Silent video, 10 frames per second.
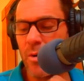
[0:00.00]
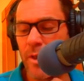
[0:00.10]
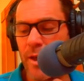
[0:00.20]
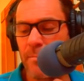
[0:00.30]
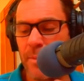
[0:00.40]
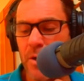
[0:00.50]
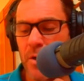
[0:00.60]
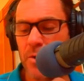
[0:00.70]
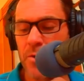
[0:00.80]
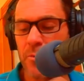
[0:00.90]
that
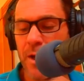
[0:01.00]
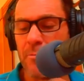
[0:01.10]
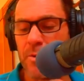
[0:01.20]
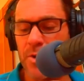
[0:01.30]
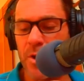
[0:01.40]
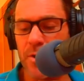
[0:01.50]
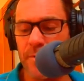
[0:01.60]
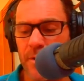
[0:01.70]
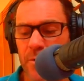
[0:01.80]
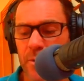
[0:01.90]
because the run was so
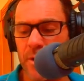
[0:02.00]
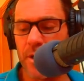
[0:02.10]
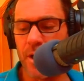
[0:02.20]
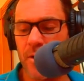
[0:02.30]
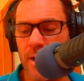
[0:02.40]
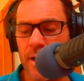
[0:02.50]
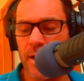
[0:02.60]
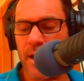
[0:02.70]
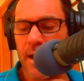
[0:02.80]
difficult in Kona,